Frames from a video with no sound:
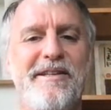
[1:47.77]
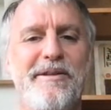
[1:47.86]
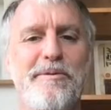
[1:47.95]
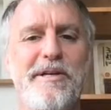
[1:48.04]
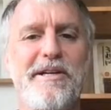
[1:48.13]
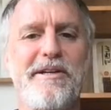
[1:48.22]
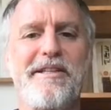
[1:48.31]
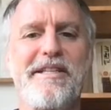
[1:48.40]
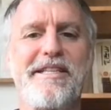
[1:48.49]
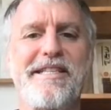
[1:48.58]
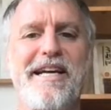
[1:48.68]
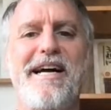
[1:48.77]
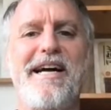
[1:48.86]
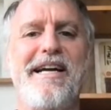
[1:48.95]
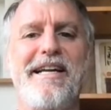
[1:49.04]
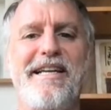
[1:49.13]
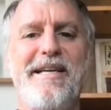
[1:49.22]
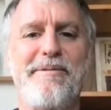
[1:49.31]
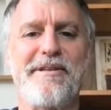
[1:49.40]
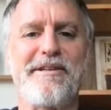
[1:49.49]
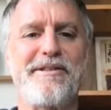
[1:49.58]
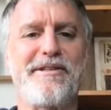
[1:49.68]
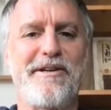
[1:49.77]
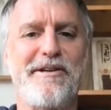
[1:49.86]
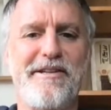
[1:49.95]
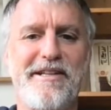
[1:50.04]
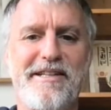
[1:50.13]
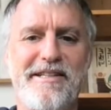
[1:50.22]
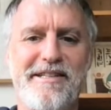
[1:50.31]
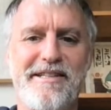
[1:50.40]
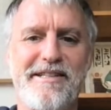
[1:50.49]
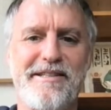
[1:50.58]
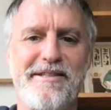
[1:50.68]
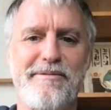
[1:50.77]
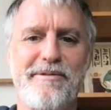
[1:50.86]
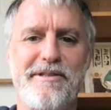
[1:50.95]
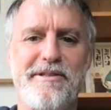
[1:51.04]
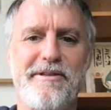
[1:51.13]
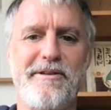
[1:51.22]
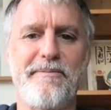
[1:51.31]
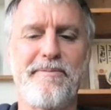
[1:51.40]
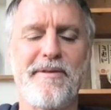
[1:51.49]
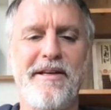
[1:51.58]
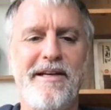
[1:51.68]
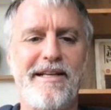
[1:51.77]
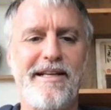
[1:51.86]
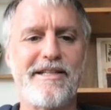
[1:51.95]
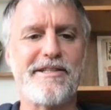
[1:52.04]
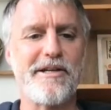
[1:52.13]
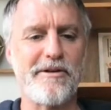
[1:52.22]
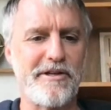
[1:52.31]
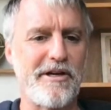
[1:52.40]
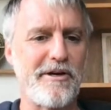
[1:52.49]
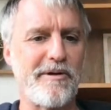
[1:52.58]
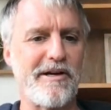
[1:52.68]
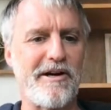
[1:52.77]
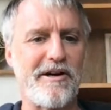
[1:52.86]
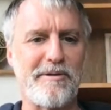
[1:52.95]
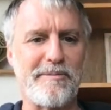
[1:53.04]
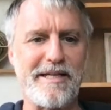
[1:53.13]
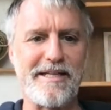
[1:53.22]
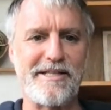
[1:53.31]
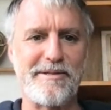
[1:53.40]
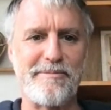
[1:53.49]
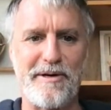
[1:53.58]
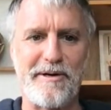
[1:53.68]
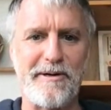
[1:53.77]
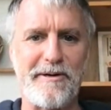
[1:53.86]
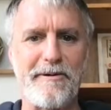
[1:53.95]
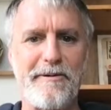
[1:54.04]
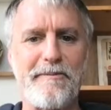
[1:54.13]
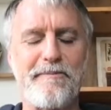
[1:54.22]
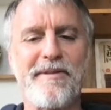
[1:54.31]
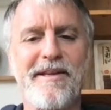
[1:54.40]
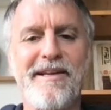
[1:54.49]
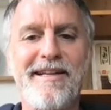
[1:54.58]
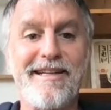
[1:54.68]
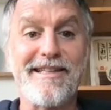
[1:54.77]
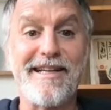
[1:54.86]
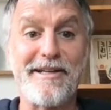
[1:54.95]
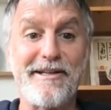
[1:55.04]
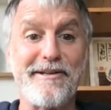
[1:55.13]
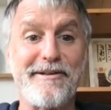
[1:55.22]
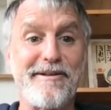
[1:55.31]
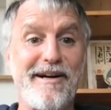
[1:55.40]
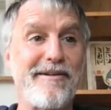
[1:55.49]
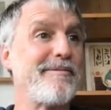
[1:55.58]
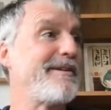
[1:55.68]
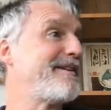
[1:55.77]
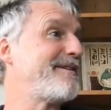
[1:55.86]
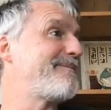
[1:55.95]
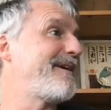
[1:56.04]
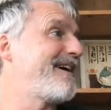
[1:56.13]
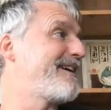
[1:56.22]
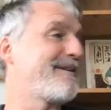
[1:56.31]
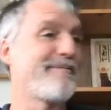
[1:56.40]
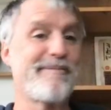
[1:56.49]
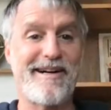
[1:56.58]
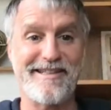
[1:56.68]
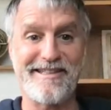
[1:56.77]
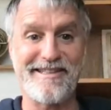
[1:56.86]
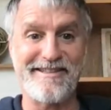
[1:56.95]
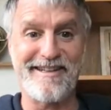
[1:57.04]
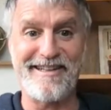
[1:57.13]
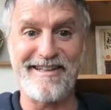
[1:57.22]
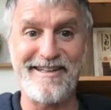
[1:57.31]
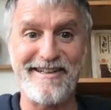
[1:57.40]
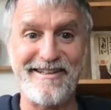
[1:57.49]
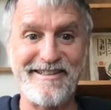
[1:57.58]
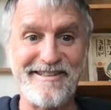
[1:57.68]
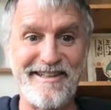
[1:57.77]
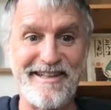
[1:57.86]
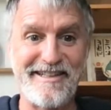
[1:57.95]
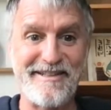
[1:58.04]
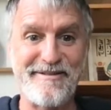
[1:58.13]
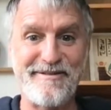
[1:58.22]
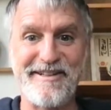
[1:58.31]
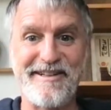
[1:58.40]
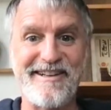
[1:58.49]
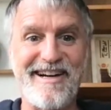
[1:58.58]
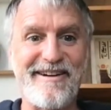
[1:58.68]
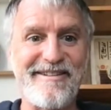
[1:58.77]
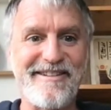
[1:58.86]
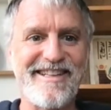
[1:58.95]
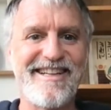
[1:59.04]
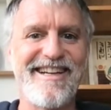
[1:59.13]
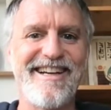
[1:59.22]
The wheel in the sky keeps on turning, says Winter. I don't know where I'll be tomorrow. Yes, I do. I will be unpacking boxes right here and trying to figure out